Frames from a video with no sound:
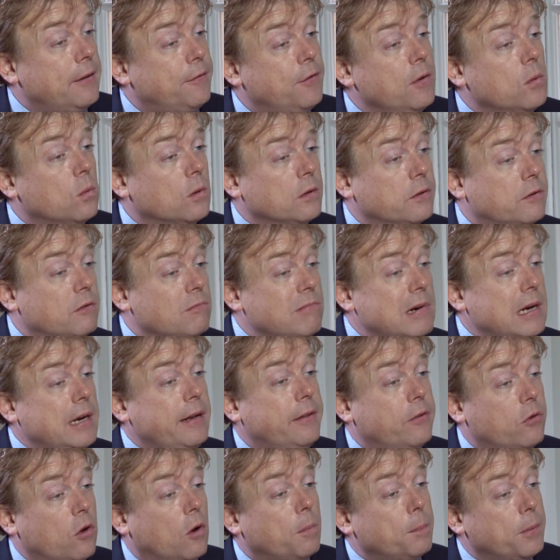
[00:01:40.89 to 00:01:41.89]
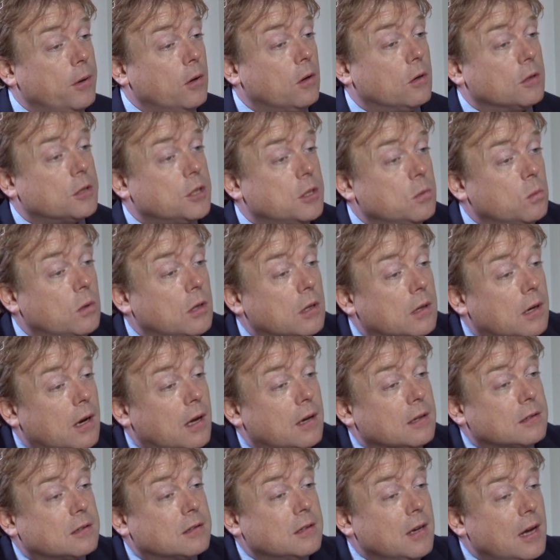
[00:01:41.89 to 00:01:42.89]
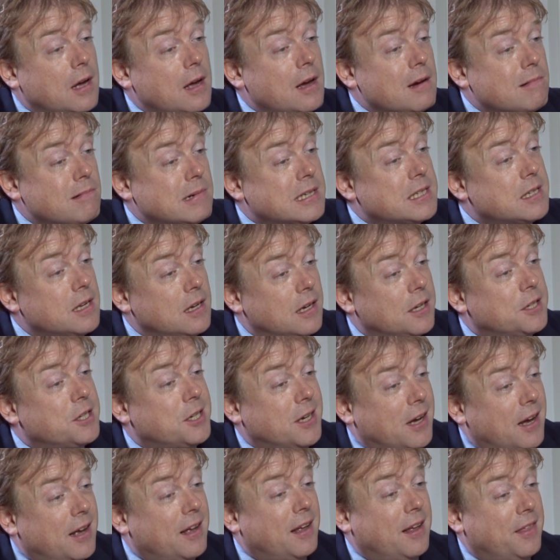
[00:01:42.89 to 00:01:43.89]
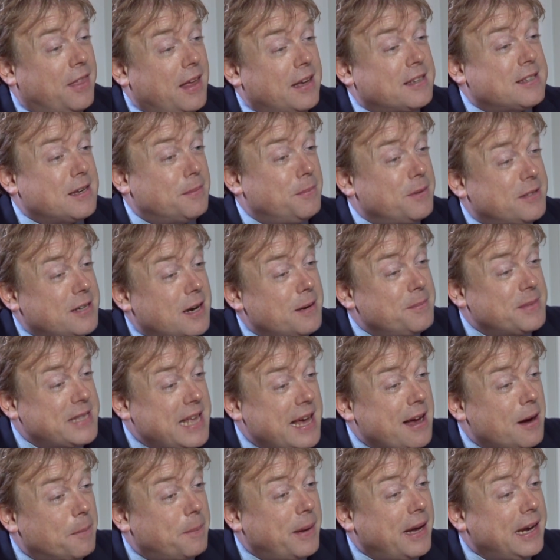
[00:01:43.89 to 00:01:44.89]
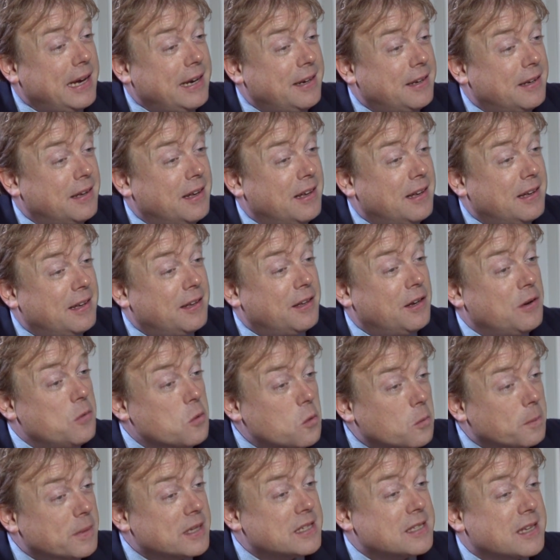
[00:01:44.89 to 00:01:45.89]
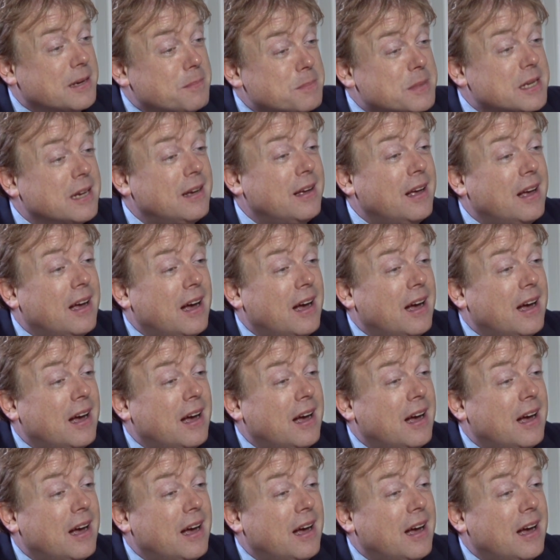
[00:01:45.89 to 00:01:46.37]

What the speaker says: If you want a really top-notch, world-class researcher, sometimes they are paid enormous sums.